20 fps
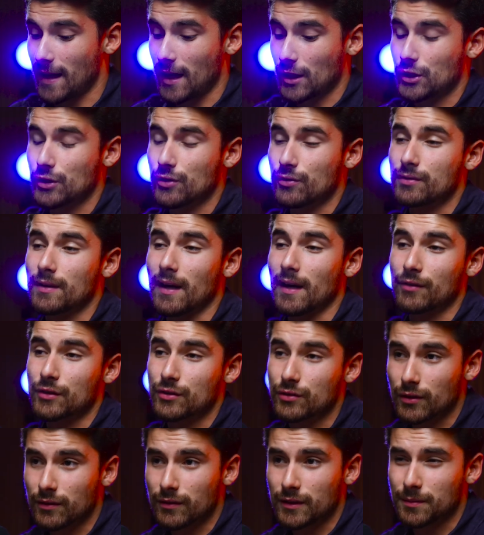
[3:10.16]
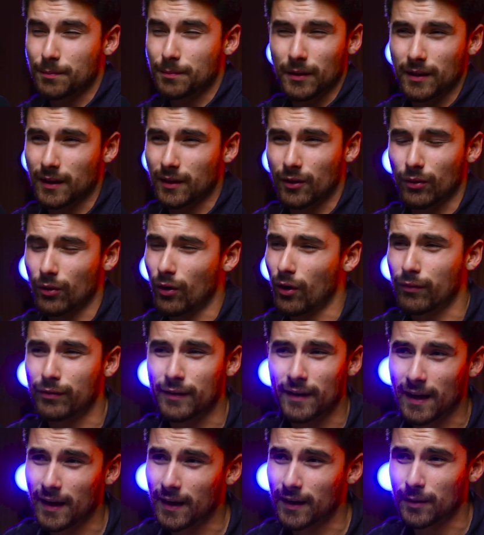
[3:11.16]
actually used to have a service, but they don't offer
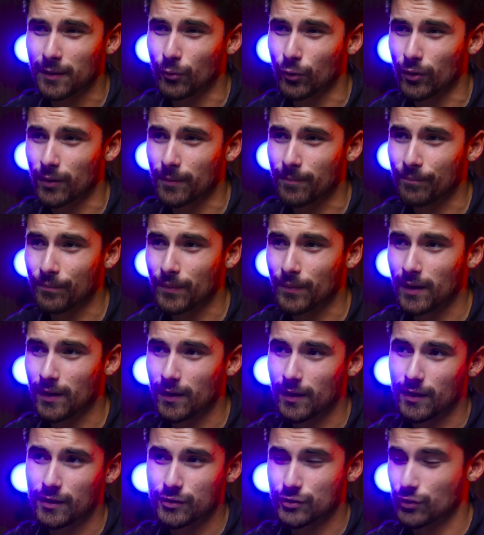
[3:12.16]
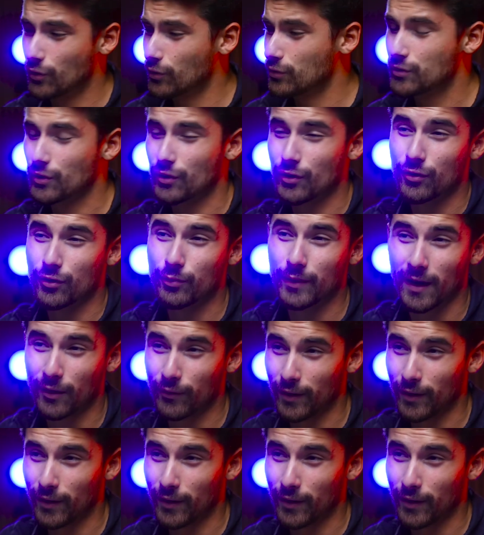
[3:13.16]
that anymore. So those are the three I